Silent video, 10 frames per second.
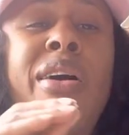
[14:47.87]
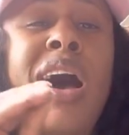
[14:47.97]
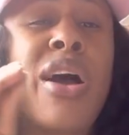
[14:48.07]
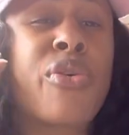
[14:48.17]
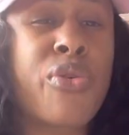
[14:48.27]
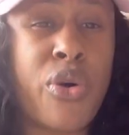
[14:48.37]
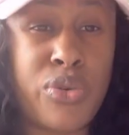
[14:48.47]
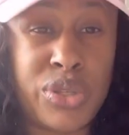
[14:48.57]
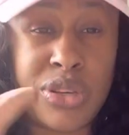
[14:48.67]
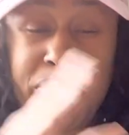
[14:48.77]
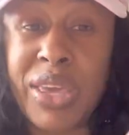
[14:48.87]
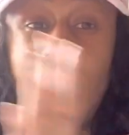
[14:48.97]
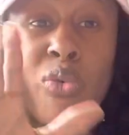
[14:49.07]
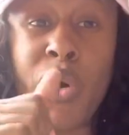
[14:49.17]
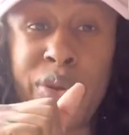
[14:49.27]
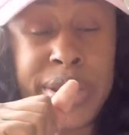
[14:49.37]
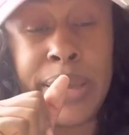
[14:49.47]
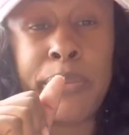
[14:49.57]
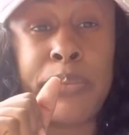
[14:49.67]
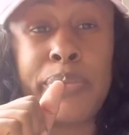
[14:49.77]
a crowd to be around
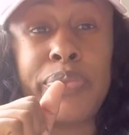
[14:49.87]
them.